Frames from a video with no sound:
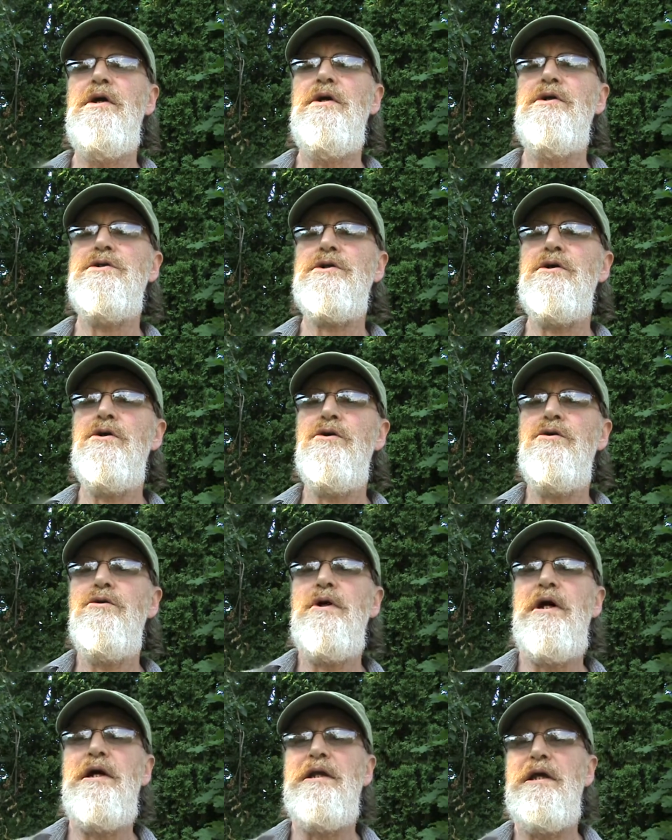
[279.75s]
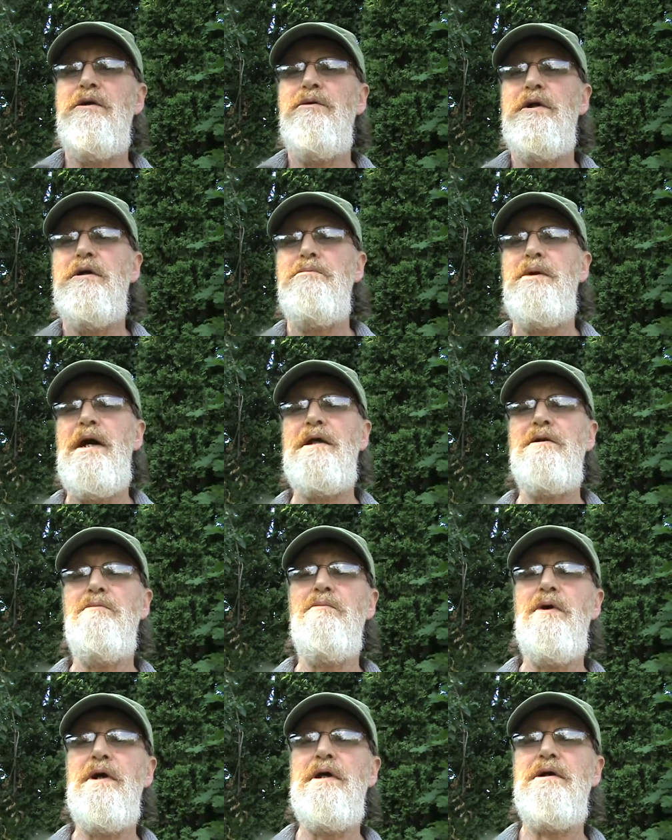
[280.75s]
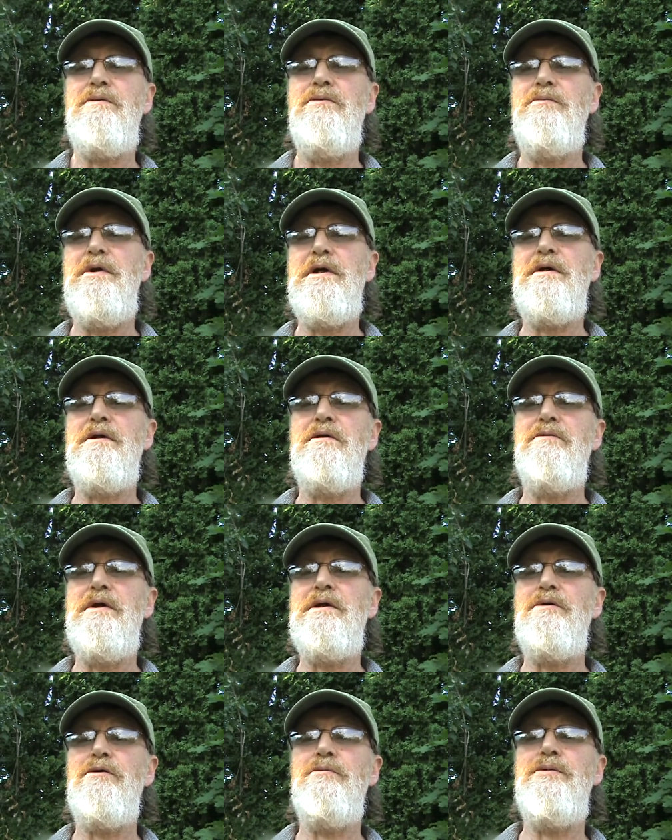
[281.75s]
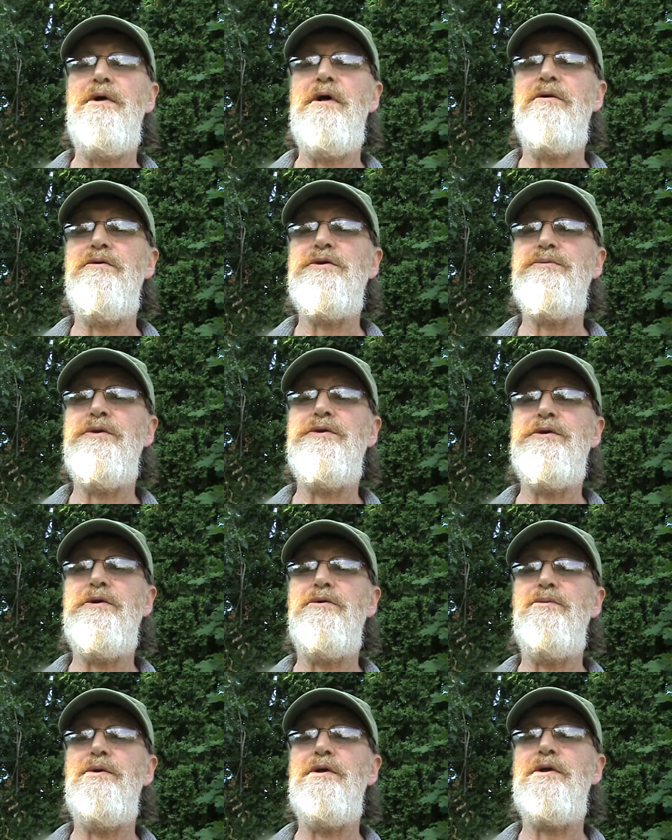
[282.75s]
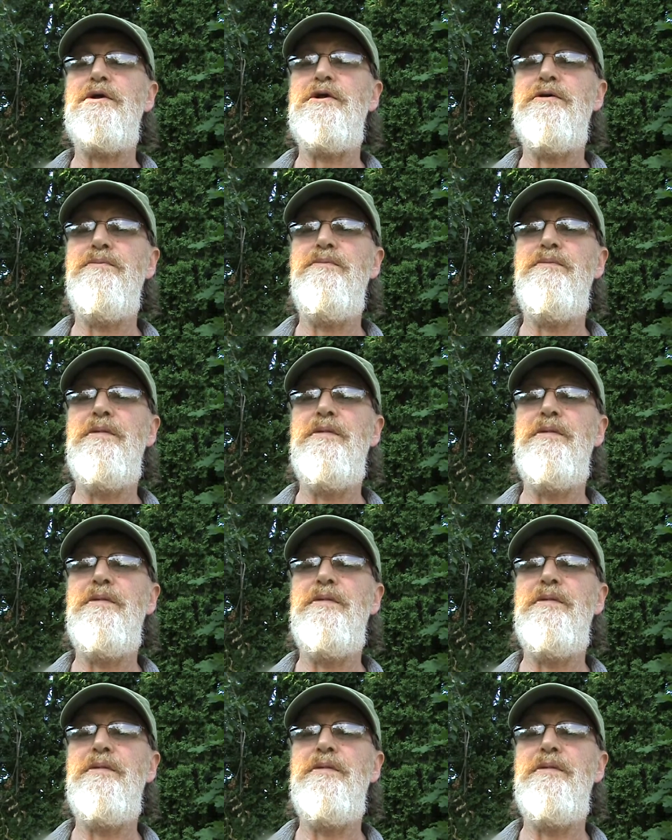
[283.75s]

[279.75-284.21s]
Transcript: So, anyway, Pat and Mike were making great old progress with their work,